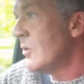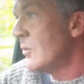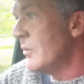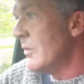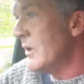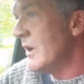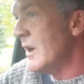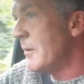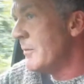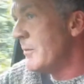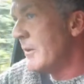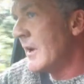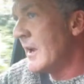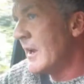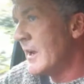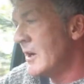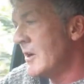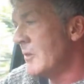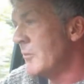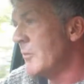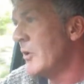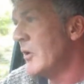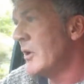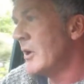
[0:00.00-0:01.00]
manipulating
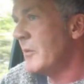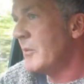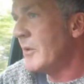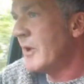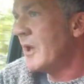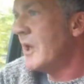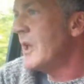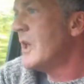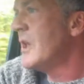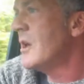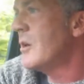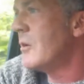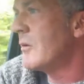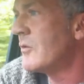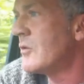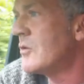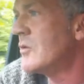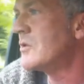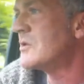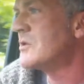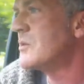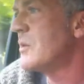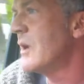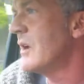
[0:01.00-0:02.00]
the body. But here, of
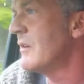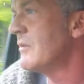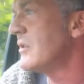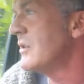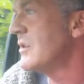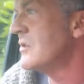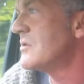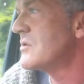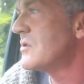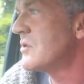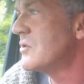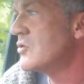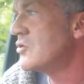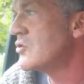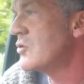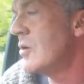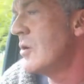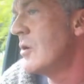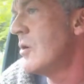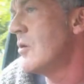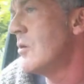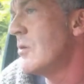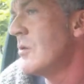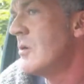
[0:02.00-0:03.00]
course, we have to use
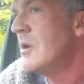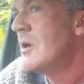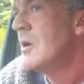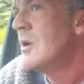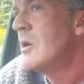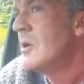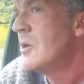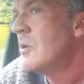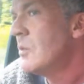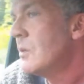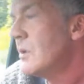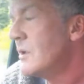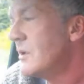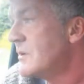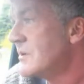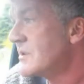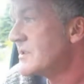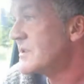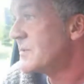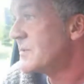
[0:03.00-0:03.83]
control. We use